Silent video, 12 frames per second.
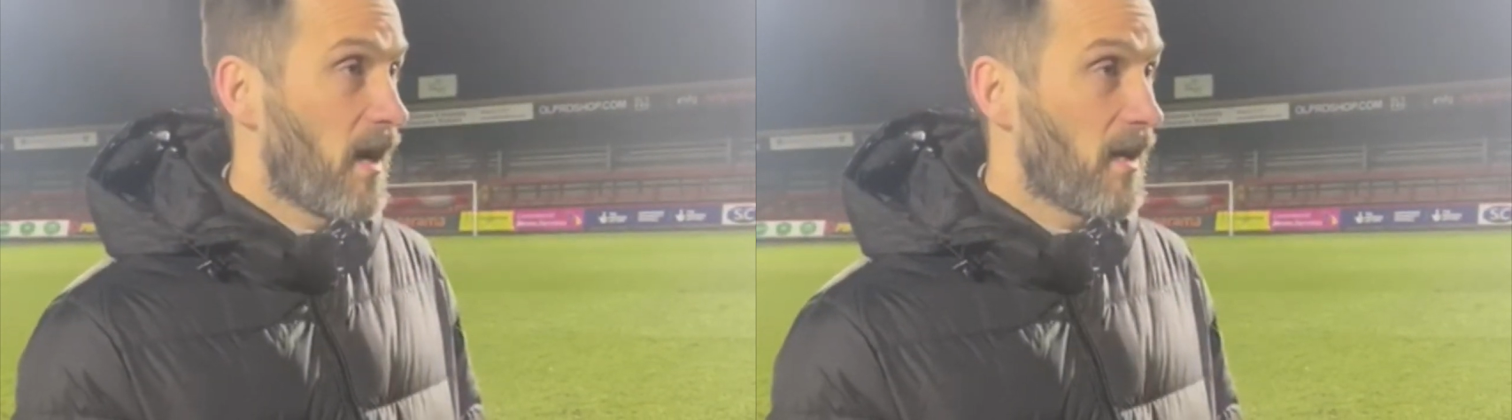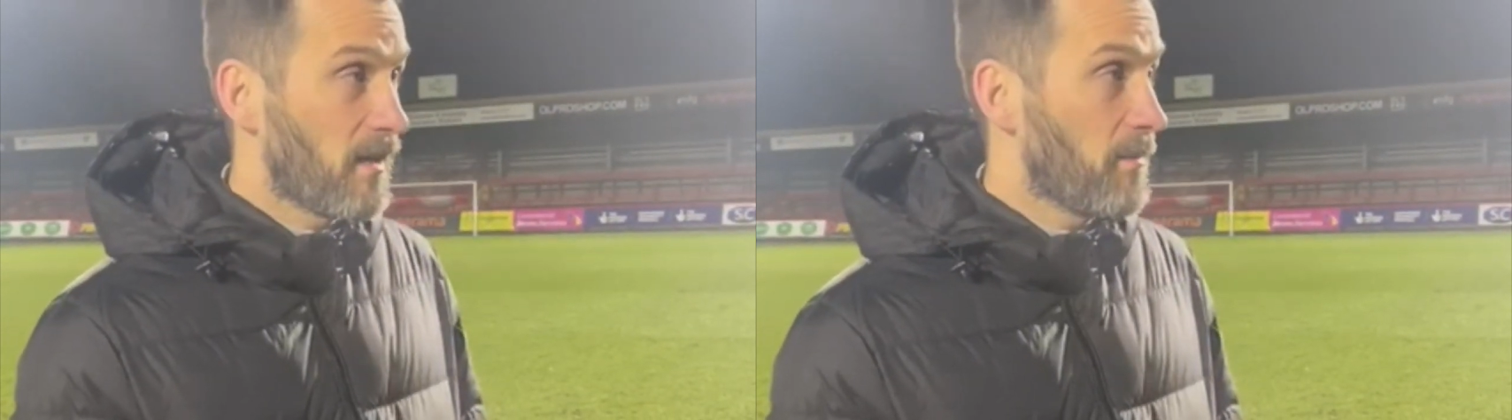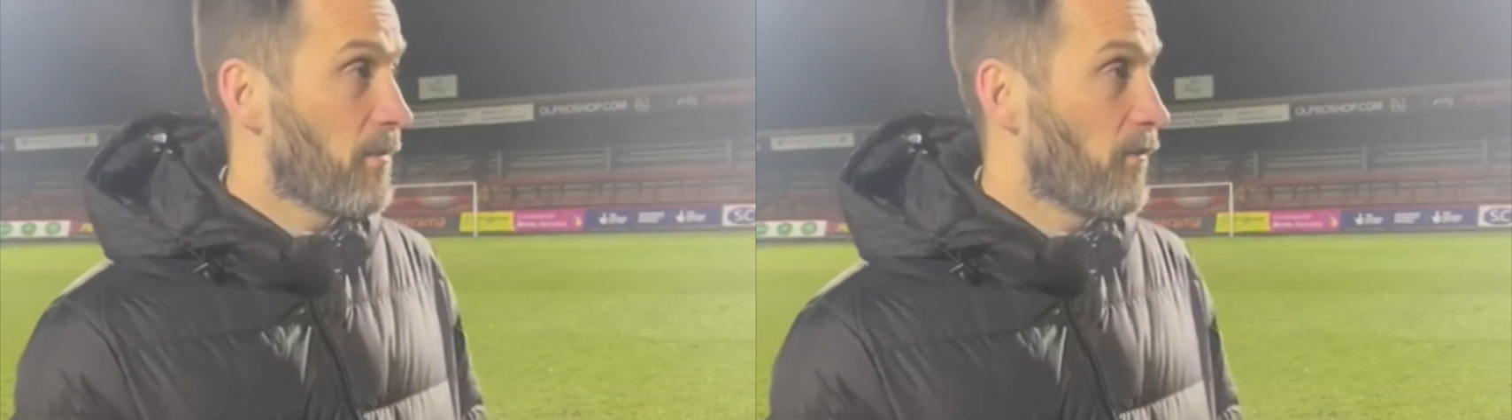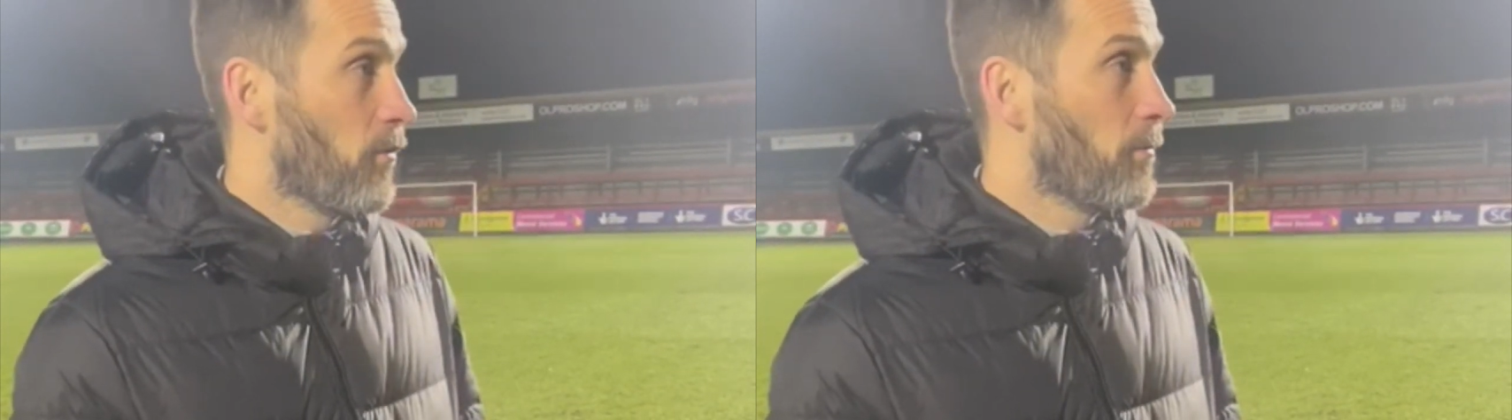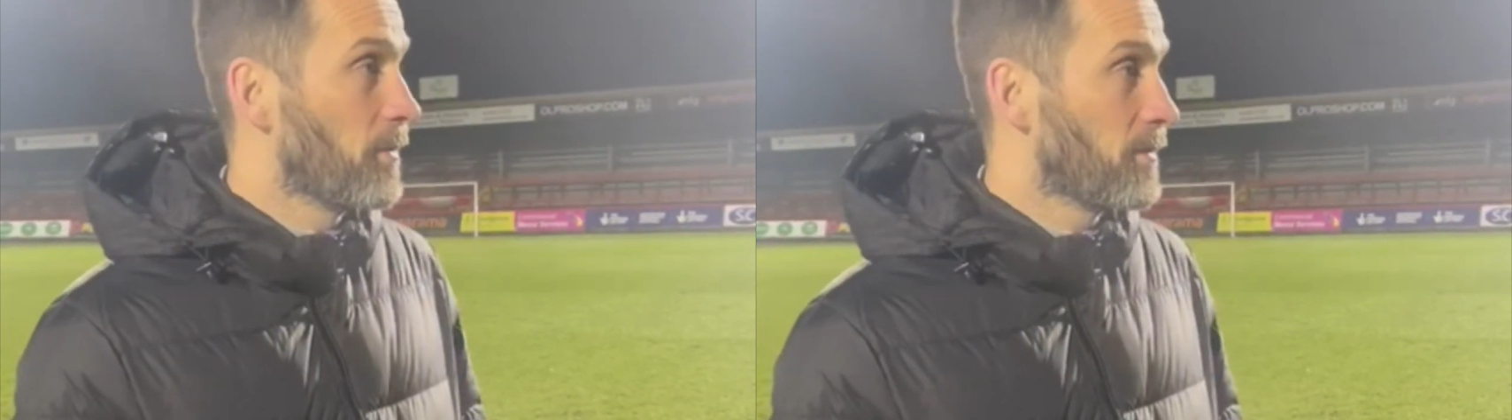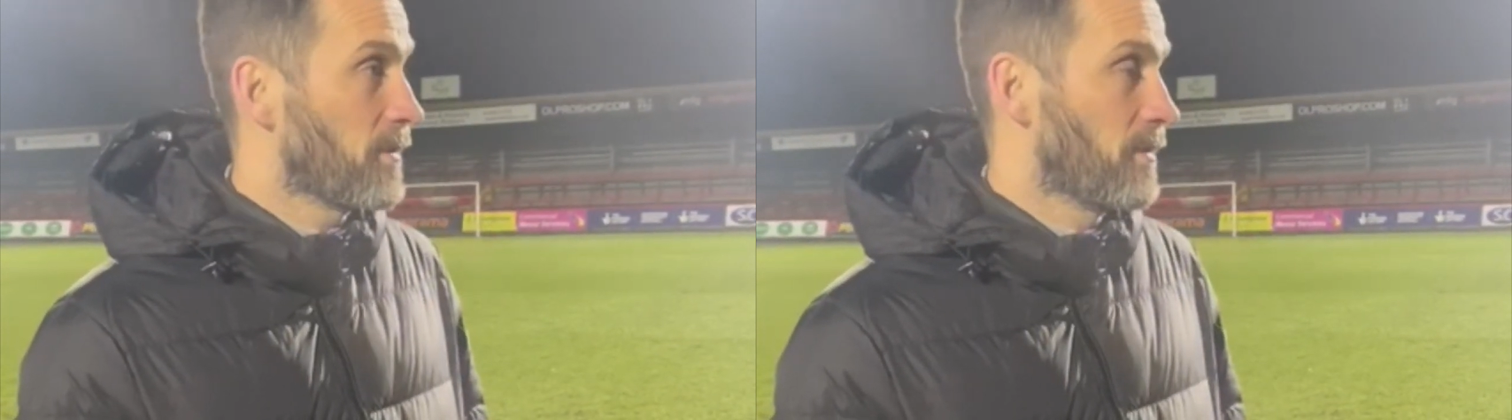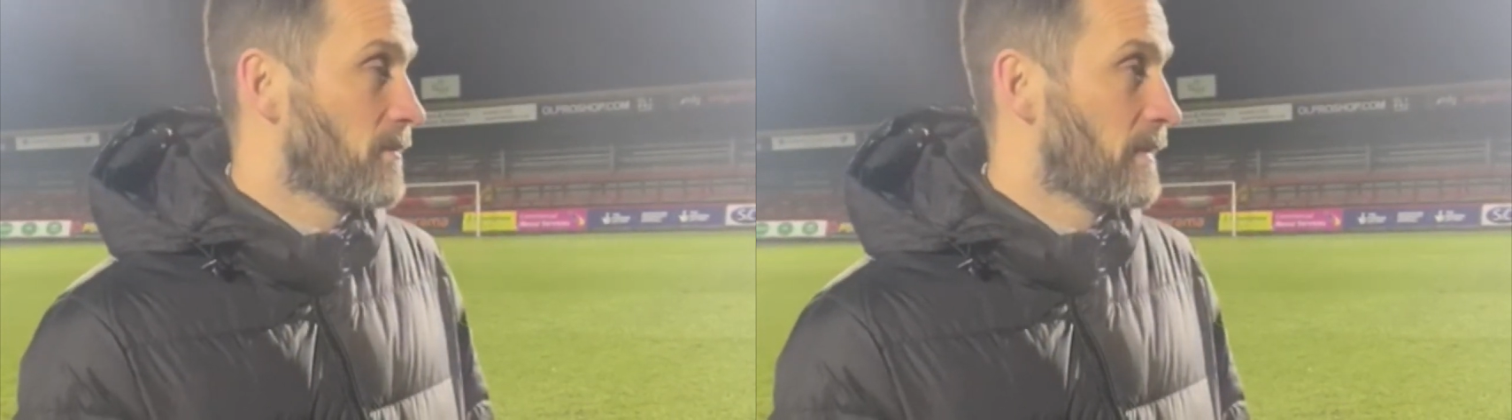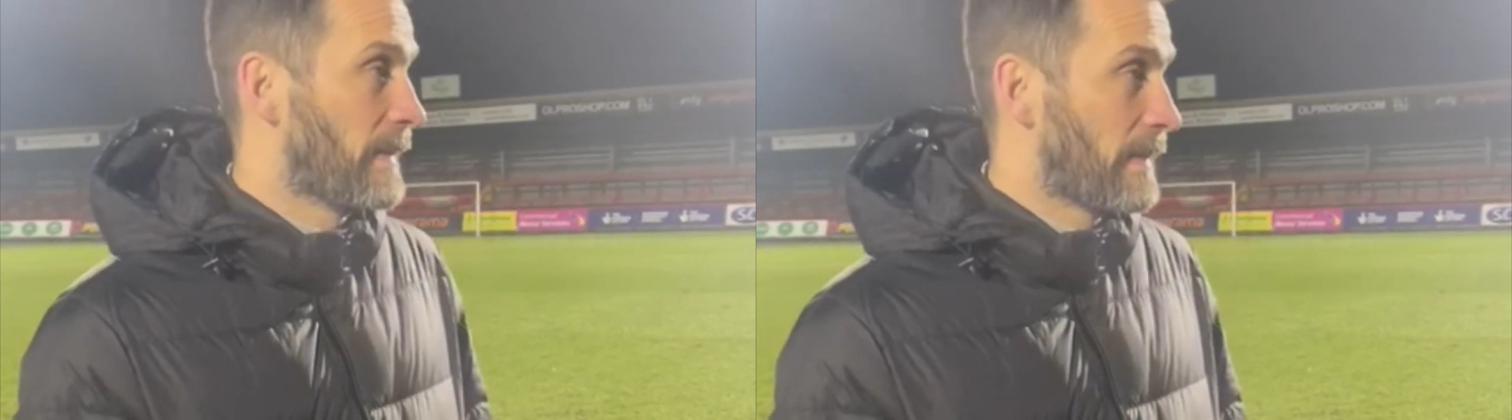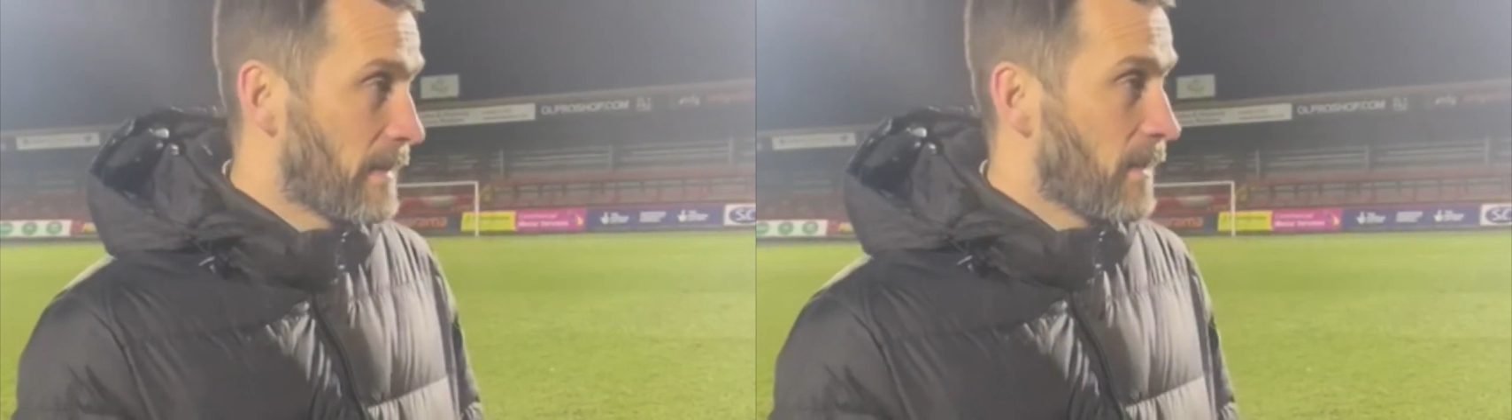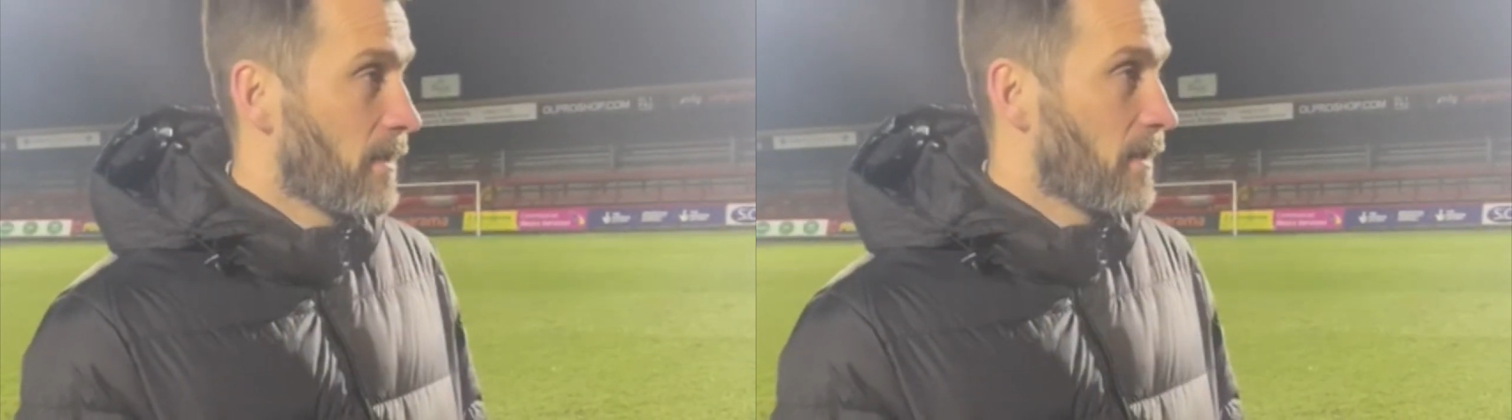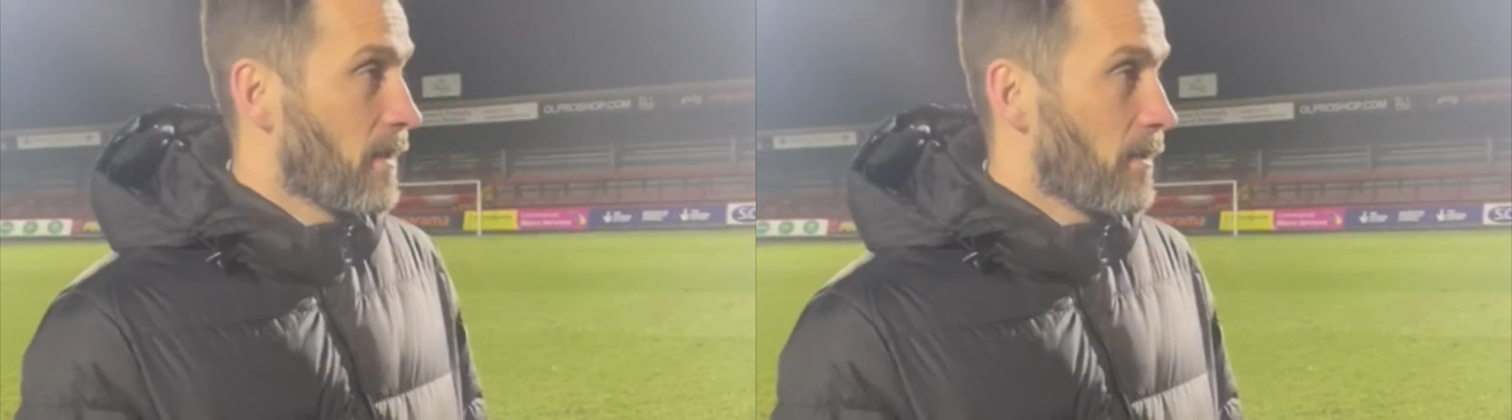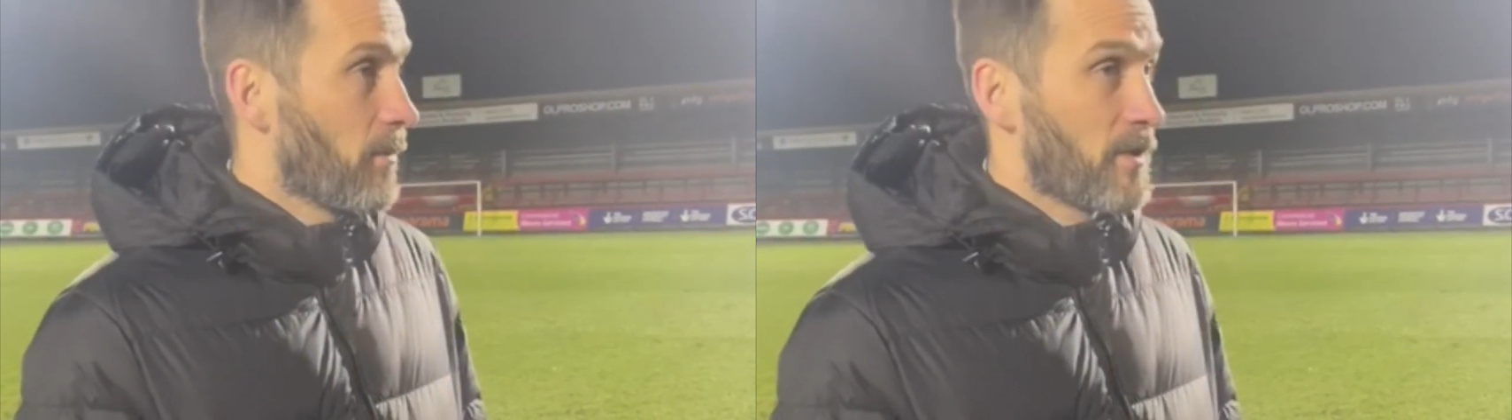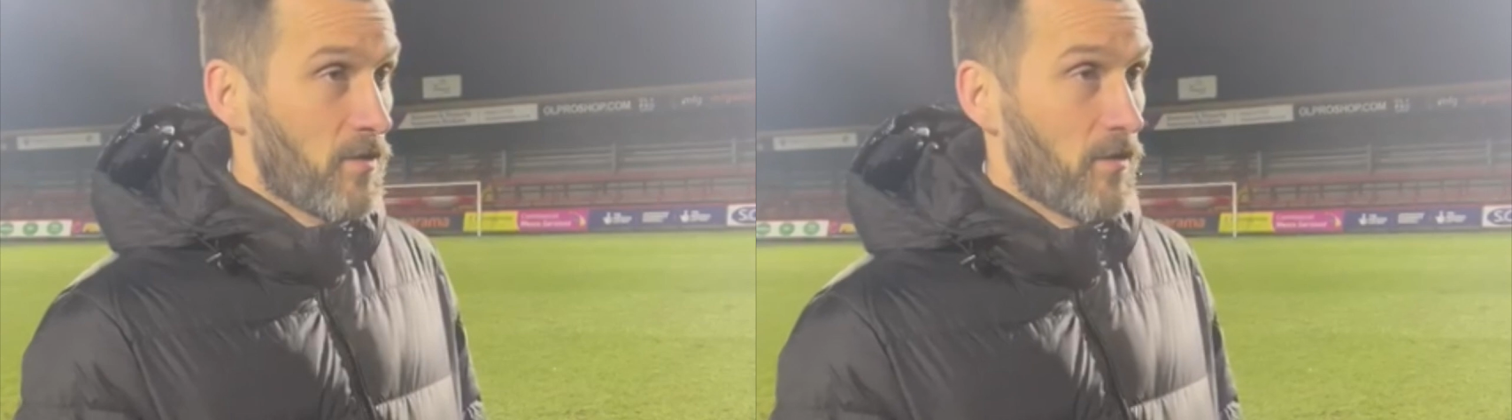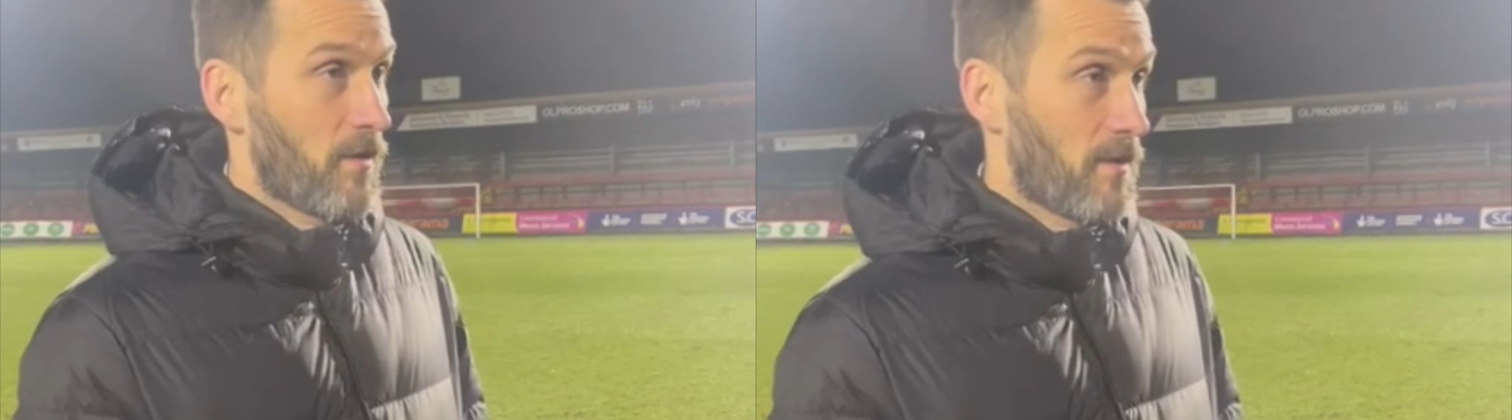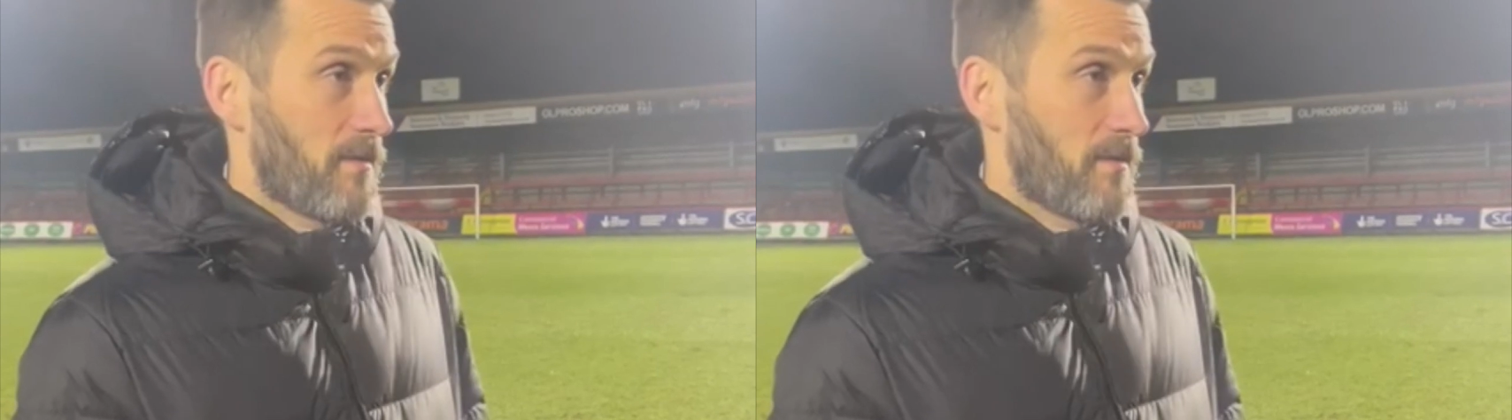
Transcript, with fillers: ugly performance, and we took